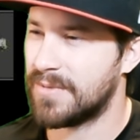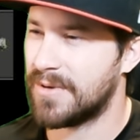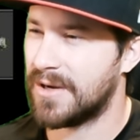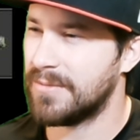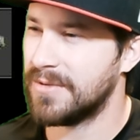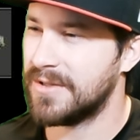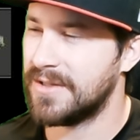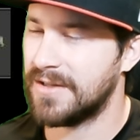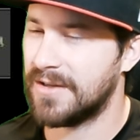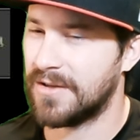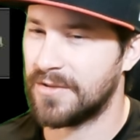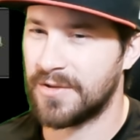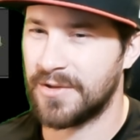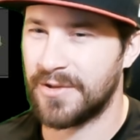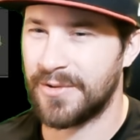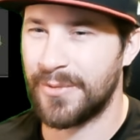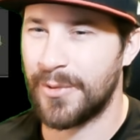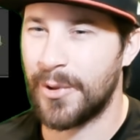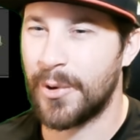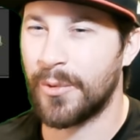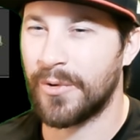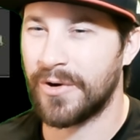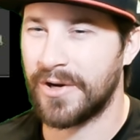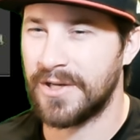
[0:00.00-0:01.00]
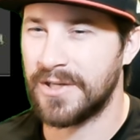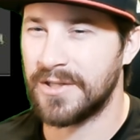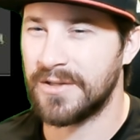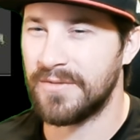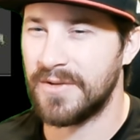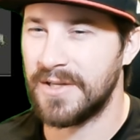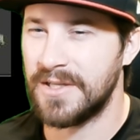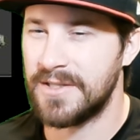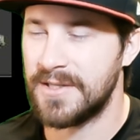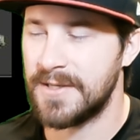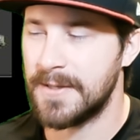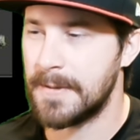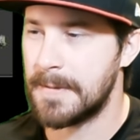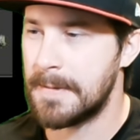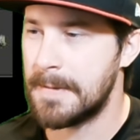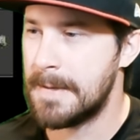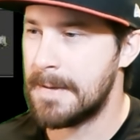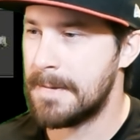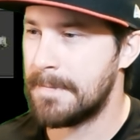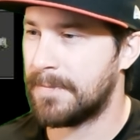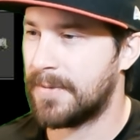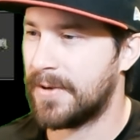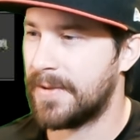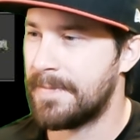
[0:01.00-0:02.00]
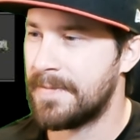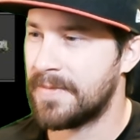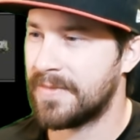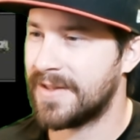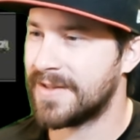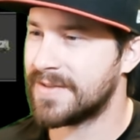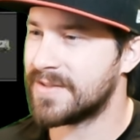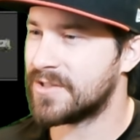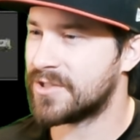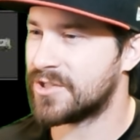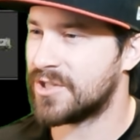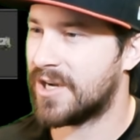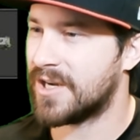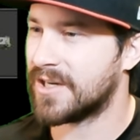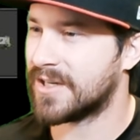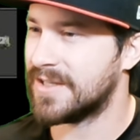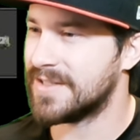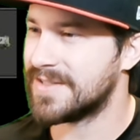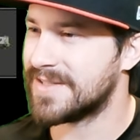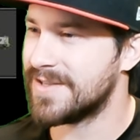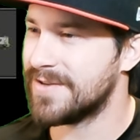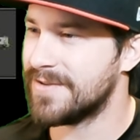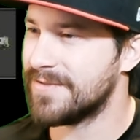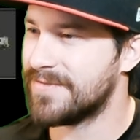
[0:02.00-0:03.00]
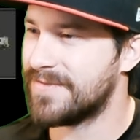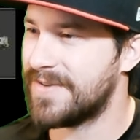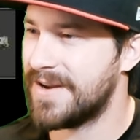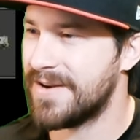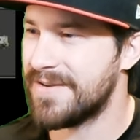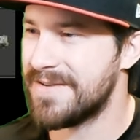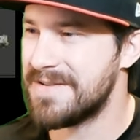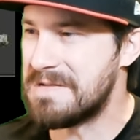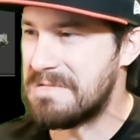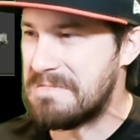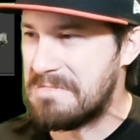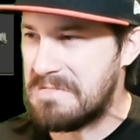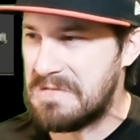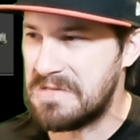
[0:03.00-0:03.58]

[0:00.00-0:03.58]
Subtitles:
probably on the lower end of A tier. But that's the shotguns. They're faring,